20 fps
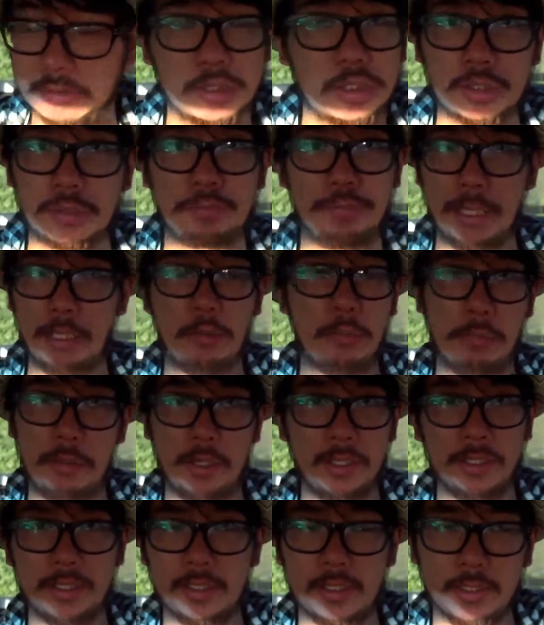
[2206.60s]

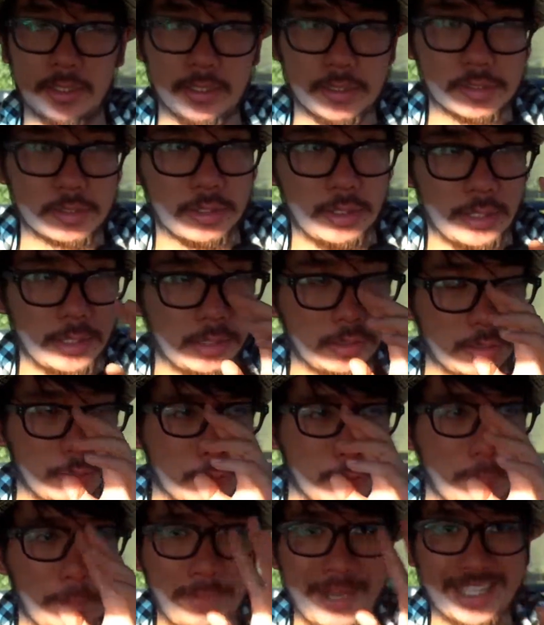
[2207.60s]
spellbinding as like,
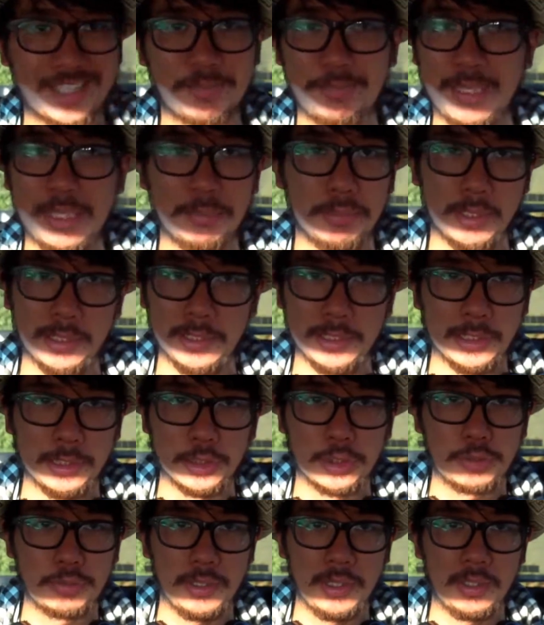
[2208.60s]
the best people in the
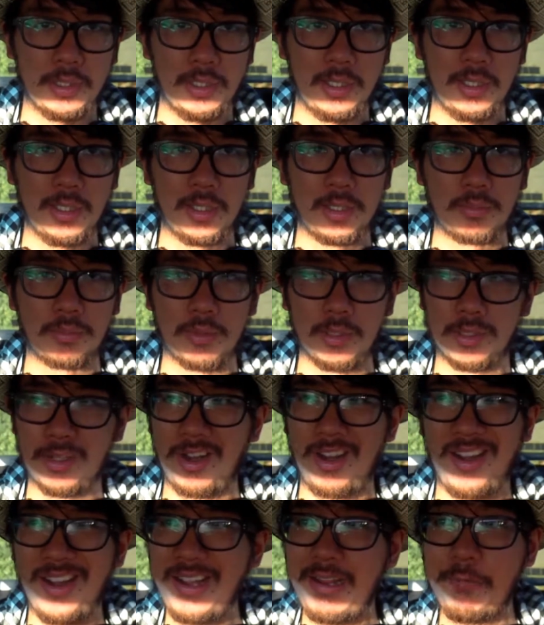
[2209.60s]
industry, right?
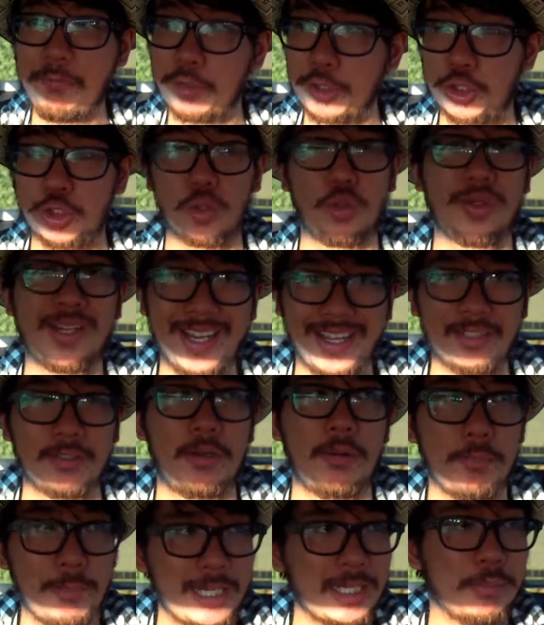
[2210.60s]
I for sure
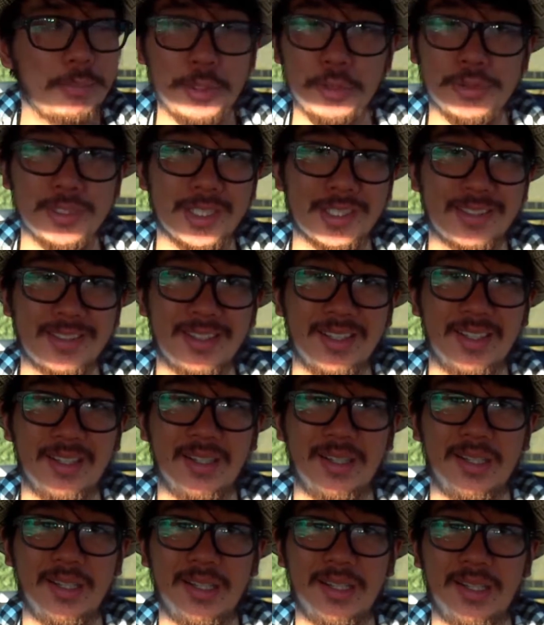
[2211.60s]
cannot make music
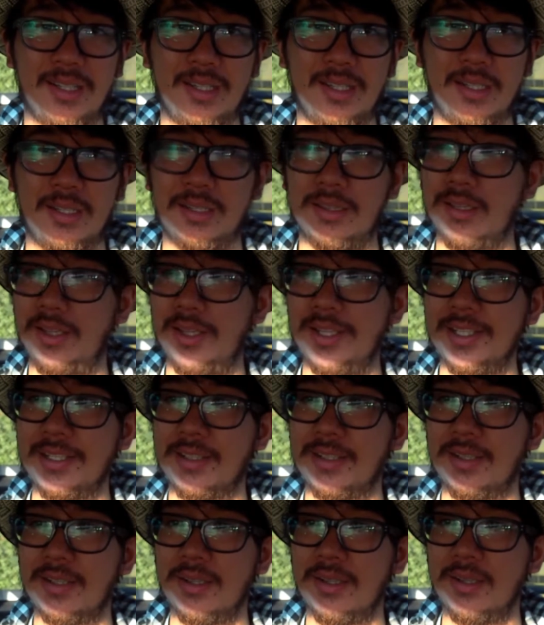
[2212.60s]

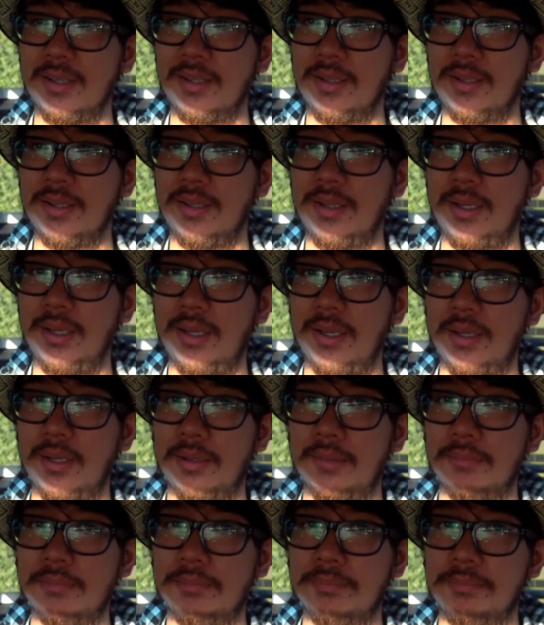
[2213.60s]
like,
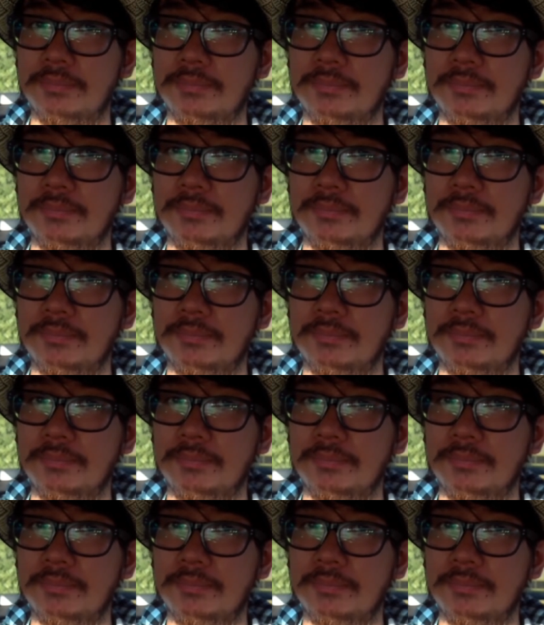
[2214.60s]
I